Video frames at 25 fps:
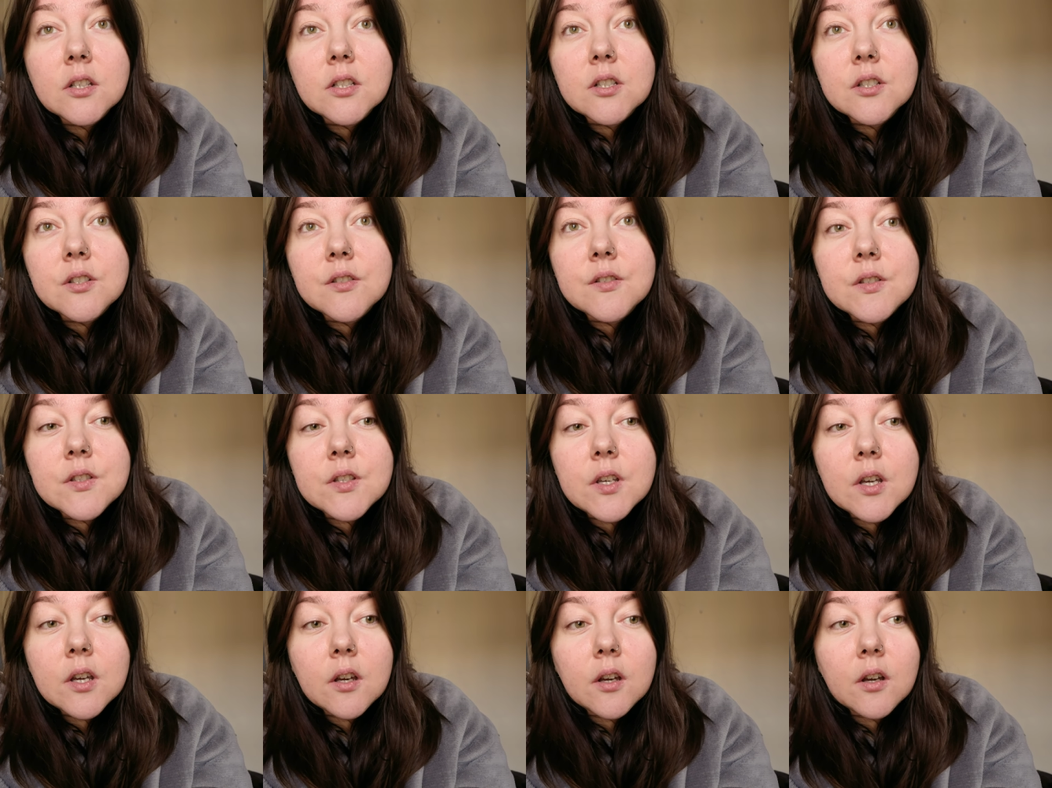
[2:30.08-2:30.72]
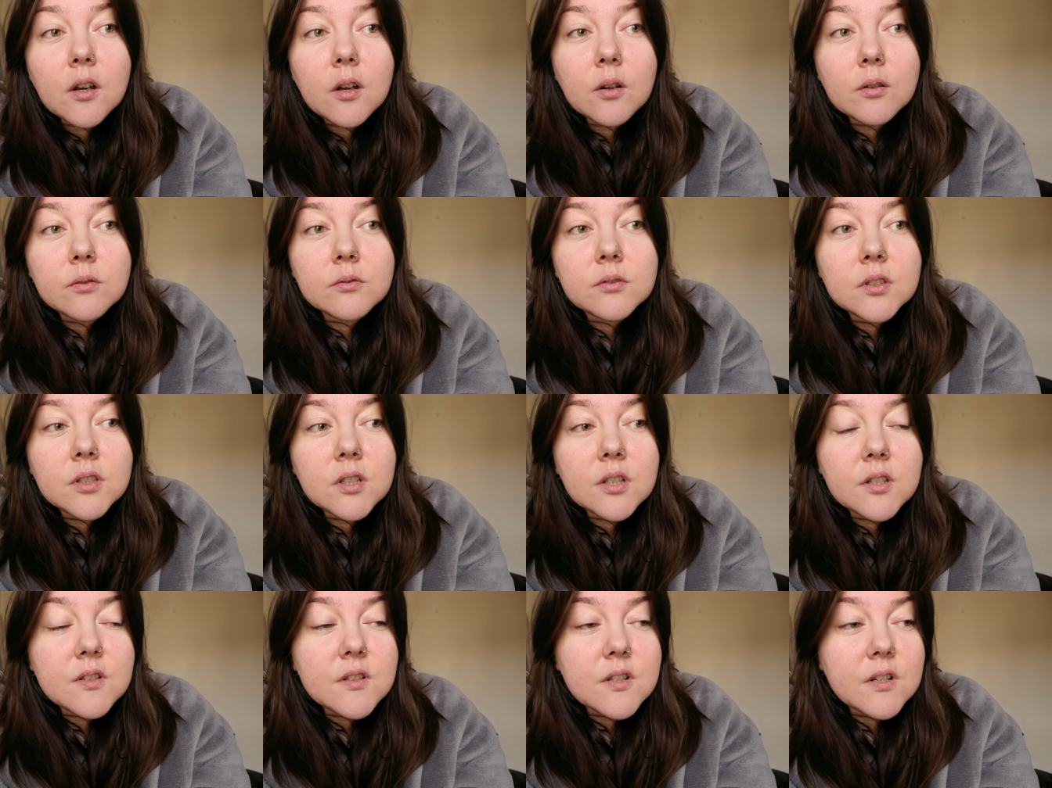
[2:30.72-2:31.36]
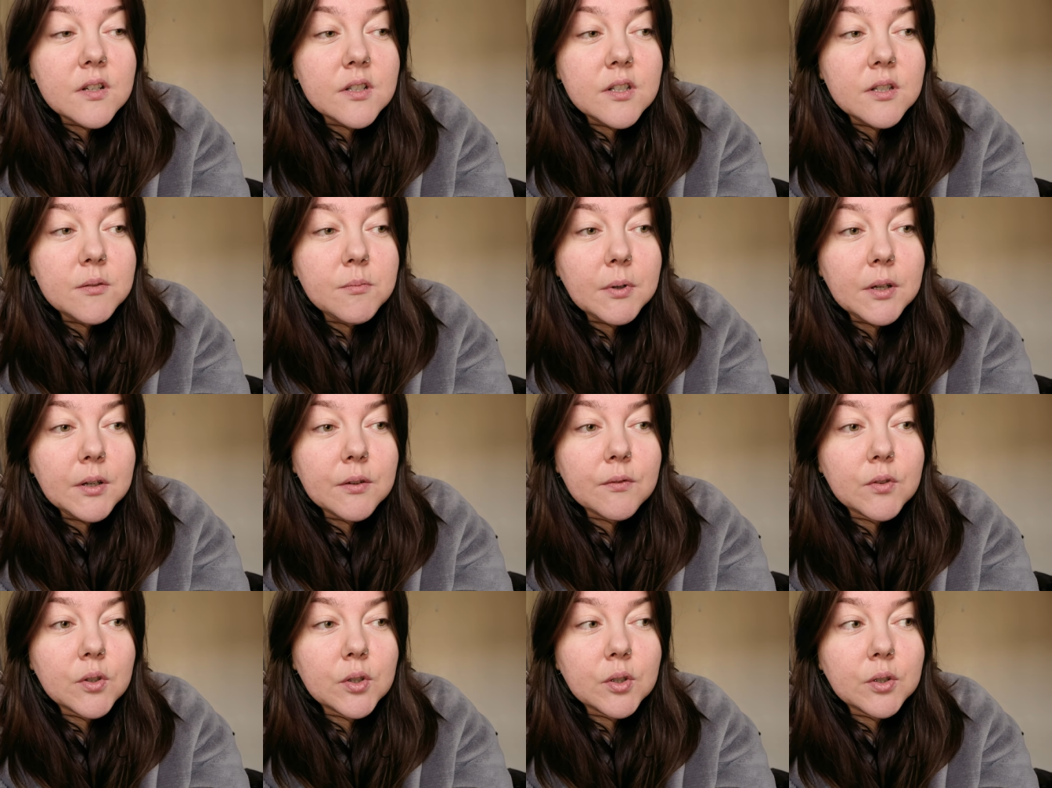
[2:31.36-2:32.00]
so gonna tidy
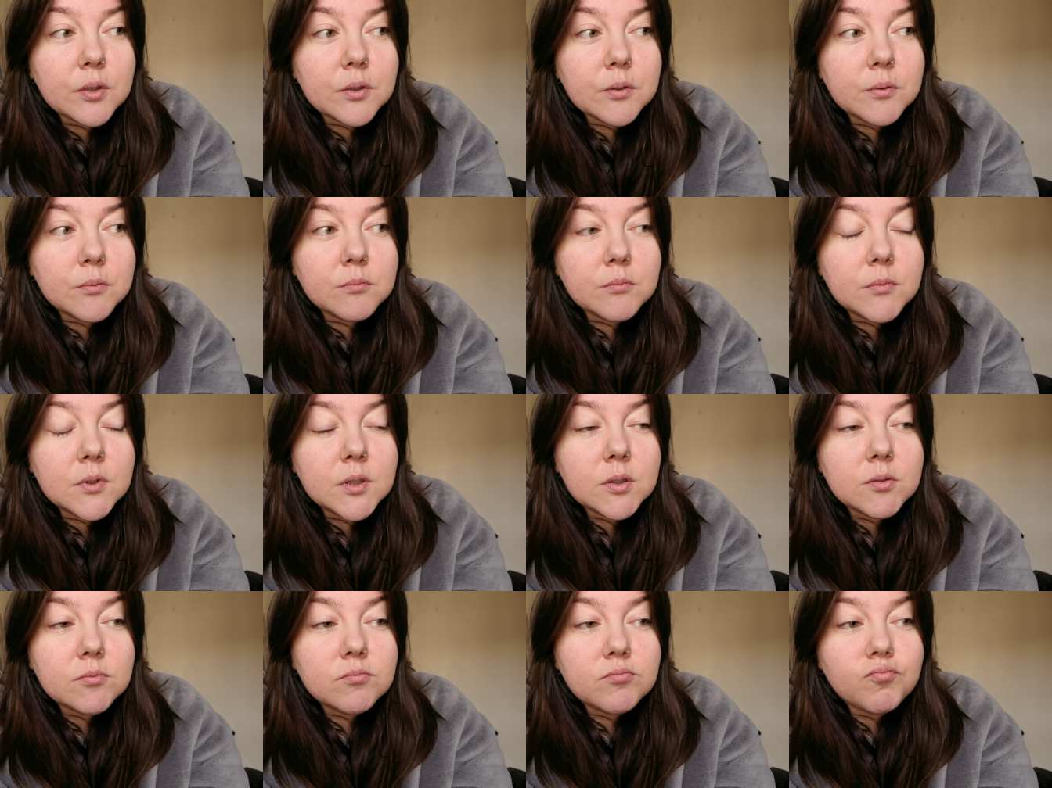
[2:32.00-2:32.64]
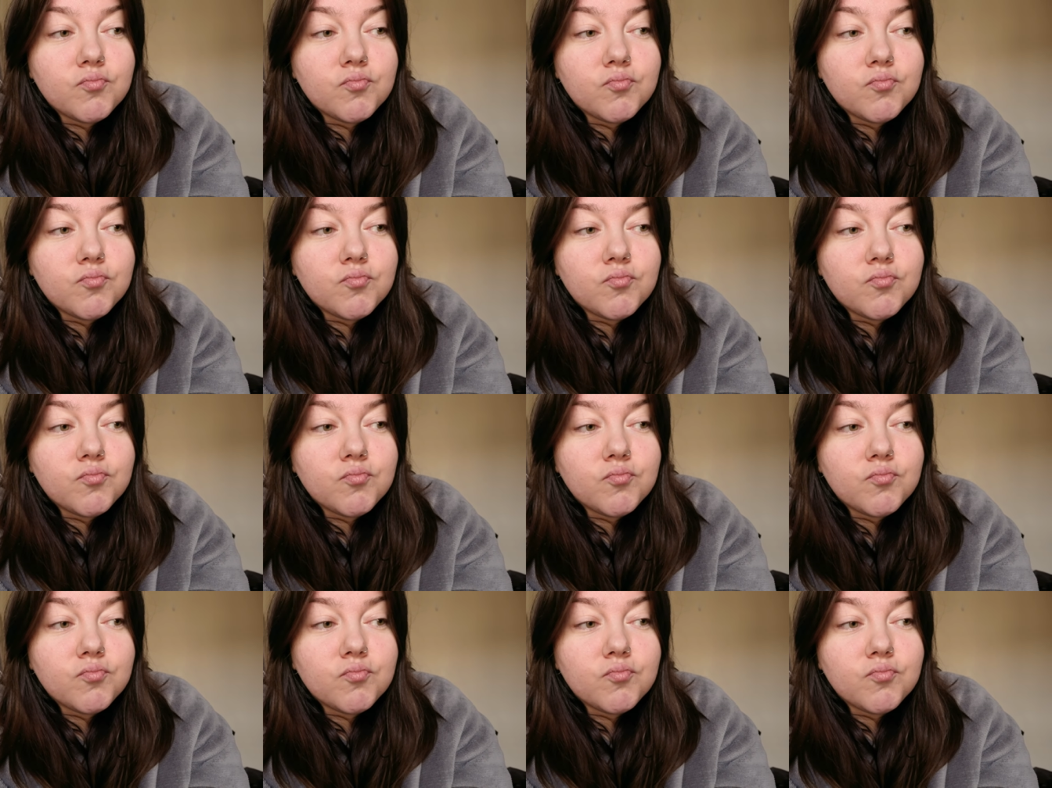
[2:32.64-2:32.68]
my room.